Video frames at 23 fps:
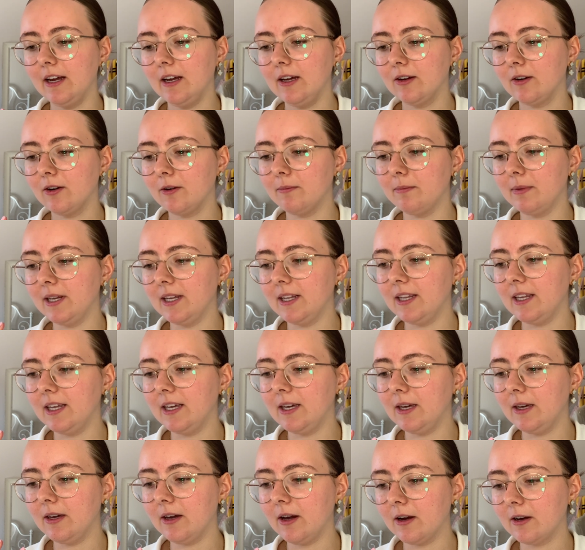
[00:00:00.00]

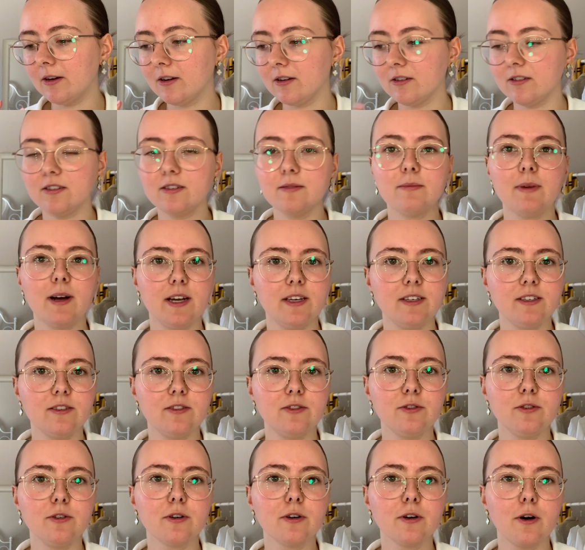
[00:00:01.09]
completely customize it to
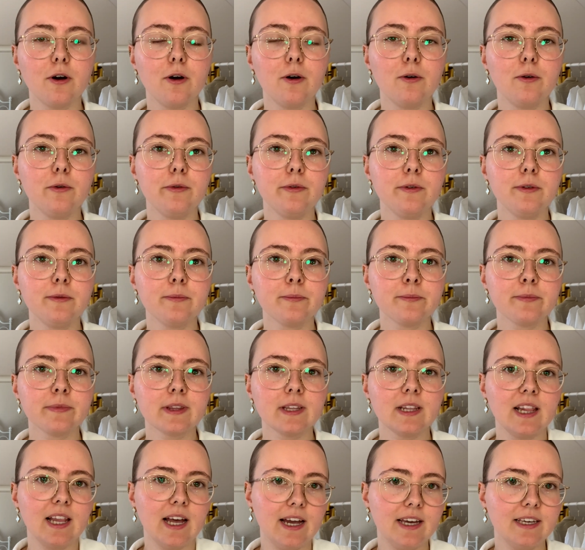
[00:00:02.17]
your own
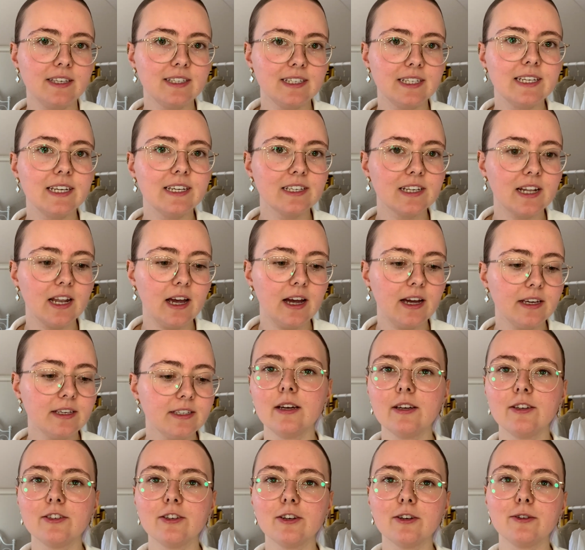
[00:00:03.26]
likes and dislikes.
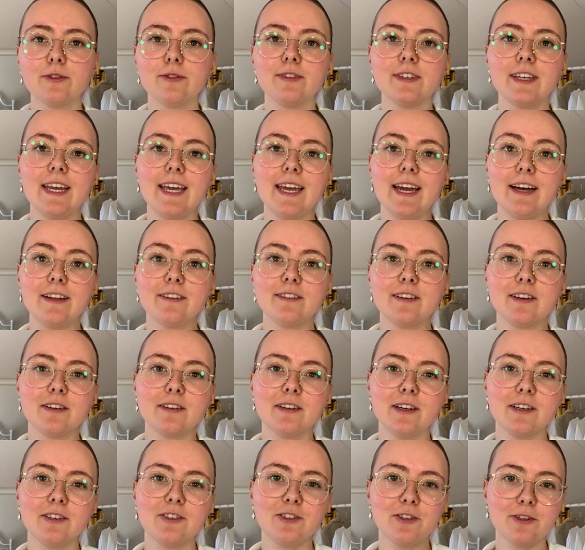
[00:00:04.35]
So today I thought
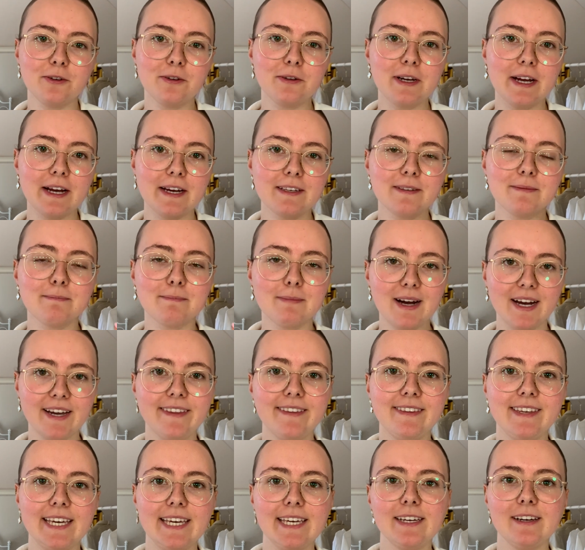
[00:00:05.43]
I'd show you guys my
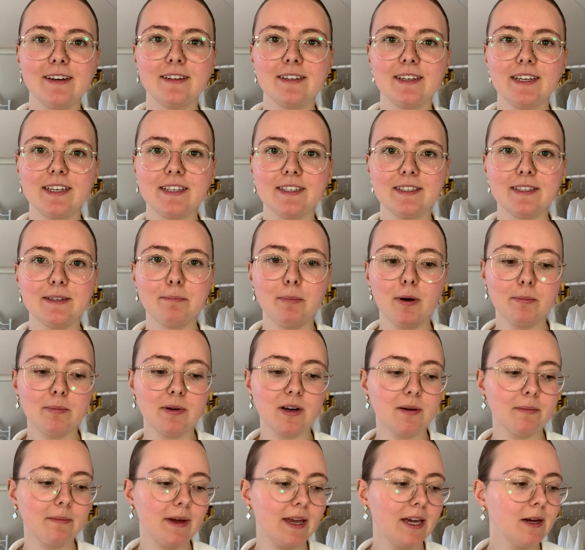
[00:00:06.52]
take on this popular
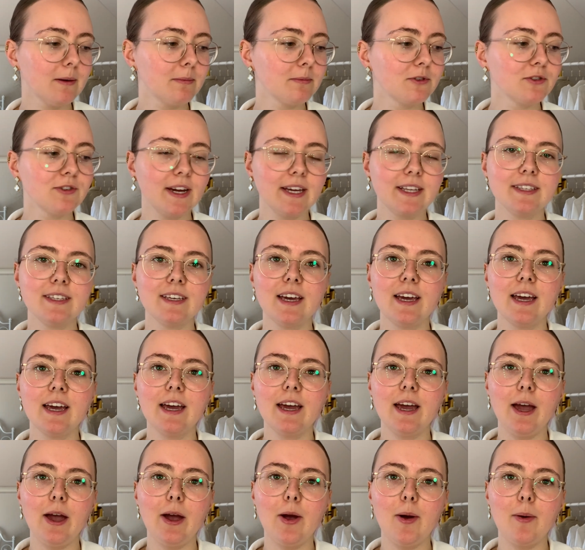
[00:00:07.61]
makeup trend,
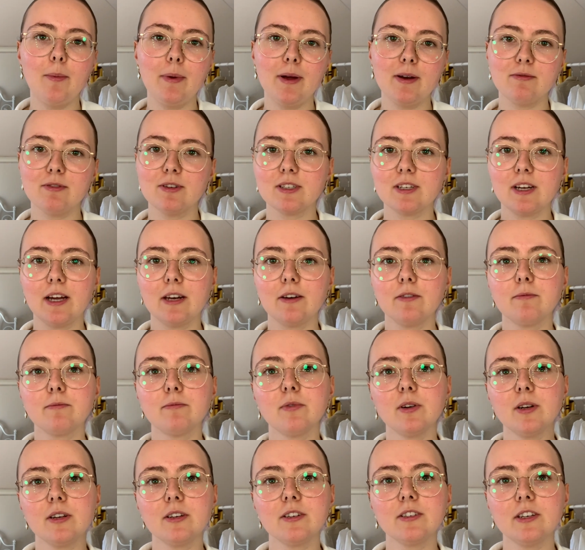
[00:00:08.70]
and what kind of
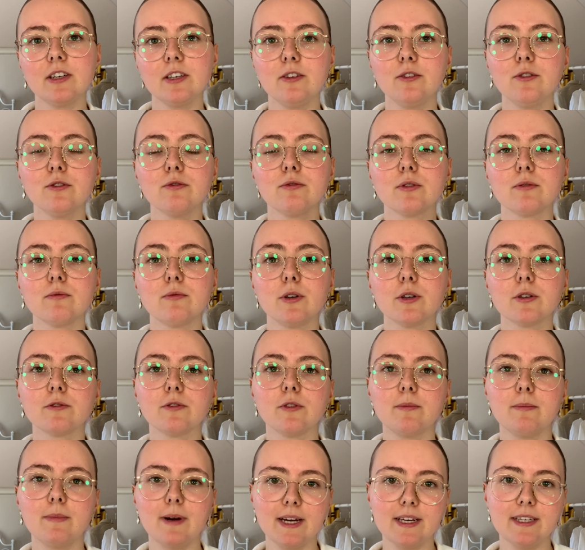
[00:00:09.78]
products I use, what works for
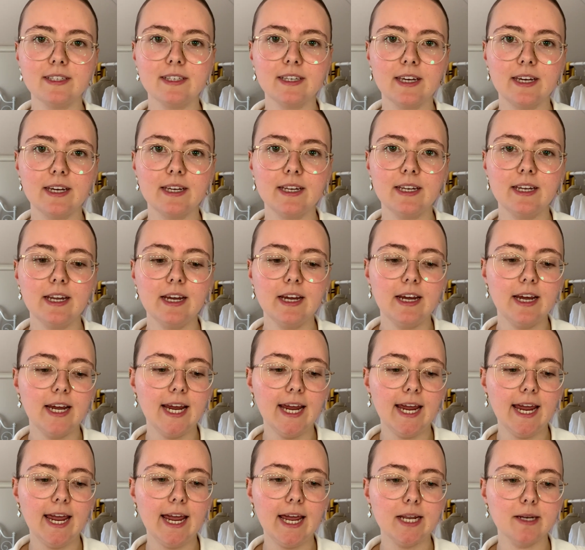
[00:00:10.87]
my skin,
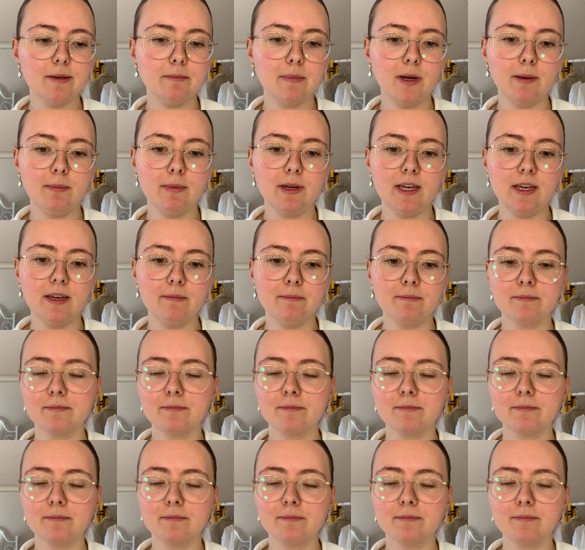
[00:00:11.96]
and maybe